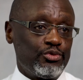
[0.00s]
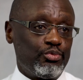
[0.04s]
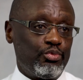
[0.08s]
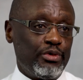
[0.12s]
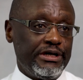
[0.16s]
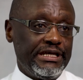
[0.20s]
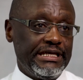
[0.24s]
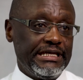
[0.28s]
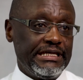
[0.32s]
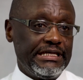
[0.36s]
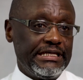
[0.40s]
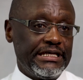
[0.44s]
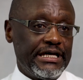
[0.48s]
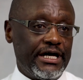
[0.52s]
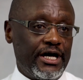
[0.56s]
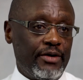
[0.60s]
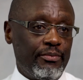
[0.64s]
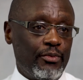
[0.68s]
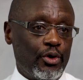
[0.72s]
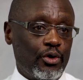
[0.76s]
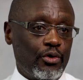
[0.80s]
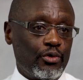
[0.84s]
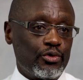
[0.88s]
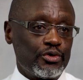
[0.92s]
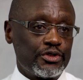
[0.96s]
we
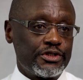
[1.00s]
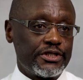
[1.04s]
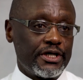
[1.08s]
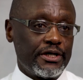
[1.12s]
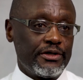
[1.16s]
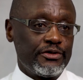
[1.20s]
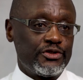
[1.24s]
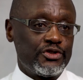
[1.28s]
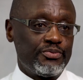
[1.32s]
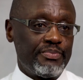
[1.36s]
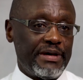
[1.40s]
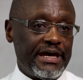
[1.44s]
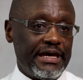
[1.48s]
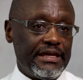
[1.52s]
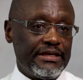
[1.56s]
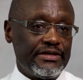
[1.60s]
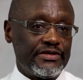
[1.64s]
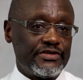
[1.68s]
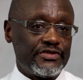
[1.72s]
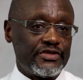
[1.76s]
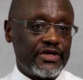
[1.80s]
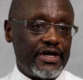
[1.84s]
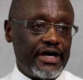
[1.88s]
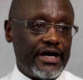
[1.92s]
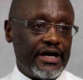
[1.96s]
also
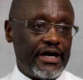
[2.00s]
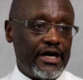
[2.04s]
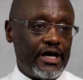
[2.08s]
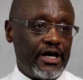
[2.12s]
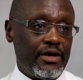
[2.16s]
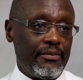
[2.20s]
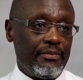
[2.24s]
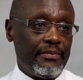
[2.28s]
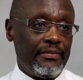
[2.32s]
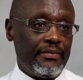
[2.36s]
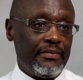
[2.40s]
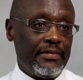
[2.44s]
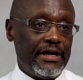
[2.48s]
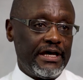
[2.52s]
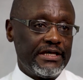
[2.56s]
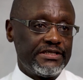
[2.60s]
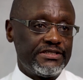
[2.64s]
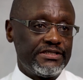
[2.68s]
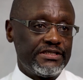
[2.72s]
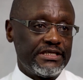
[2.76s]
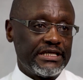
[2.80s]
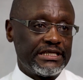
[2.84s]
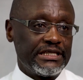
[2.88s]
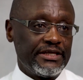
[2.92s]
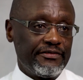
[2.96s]
spent a
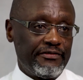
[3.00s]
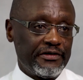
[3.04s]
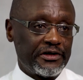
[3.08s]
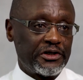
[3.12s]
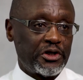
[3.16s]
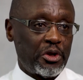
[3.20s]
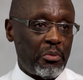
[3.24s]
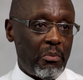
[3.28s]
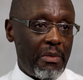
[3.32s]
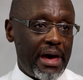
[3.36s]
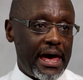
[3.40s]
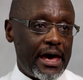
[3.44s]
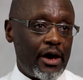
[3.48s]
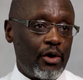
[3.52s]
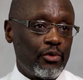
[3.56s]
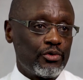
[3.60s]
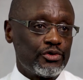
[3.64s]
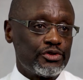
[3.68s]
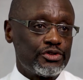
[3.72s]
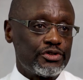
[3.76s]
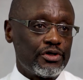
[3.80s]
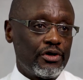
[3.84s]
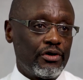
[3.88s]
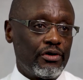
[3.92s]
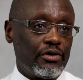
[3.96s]
significant
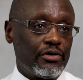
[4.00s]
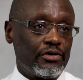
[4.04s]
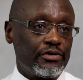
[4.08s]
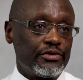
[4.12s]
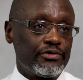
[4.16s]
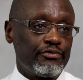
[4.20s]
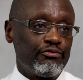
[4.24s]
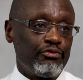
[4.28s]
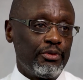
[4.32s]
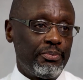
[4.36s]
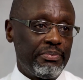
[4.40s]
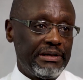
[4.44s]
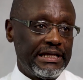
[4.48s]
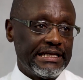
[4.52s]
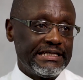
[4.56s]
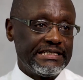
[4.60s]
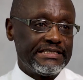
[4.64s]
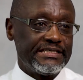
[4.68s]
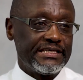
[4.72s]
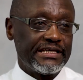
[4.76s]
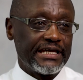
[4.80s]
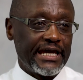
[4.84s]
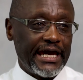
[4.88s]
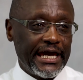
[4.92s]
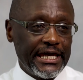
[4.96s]
amount on
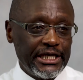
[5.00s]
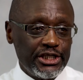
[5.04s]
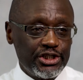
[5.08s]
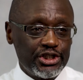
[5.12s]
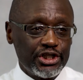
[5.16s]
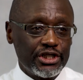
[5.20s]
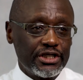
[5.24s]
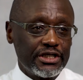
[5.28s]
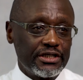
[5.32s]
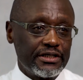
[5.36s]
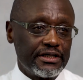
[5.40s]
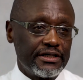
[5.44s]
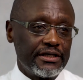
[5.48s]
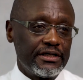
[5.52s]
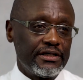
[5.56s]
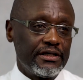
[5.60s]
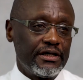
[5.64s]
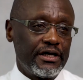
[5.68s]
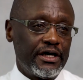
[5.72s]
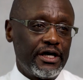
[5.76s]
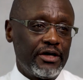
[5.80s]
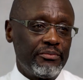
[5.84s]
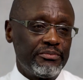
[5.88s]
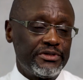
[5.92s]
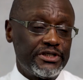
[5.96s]
replacing ageing
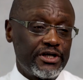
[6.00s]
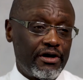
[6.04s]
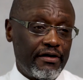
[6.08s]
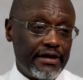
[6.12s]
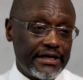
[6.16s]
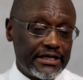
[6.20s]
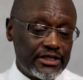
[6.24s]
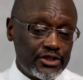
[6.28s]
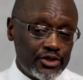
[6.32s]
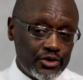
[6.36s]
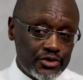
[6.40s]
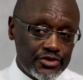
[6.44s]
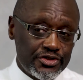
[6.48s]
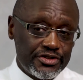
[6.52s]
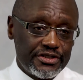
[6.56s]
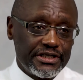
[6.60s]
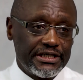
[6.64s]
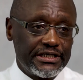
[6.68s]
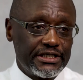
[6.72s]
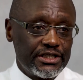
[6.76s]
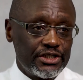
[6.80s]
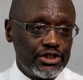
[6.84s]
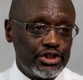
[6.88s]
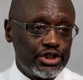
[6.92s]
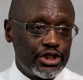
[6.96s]

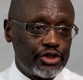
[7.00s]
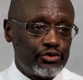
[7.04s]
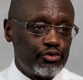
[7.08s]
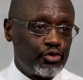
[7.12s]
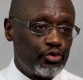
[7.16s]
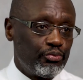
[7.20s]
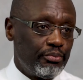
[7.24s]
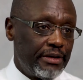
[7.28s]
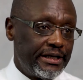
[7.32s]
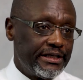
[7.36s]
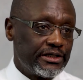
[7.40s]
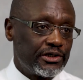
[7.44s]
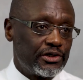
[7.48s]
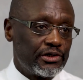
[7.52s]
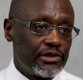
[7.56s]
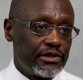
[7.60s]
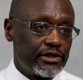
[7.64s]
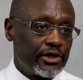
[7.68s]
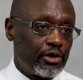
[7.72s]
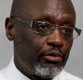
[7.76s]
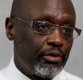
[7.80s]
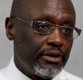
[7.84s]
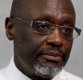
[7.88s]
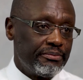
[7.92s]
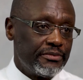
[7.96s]
diagnostic and general medical
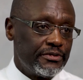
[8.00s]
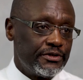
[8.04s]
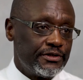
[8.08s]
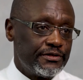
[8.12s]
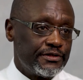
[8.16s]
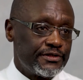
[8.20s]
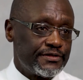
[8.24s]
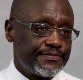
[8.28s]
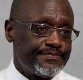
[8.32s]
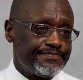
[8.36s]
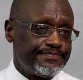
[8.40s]
equipment.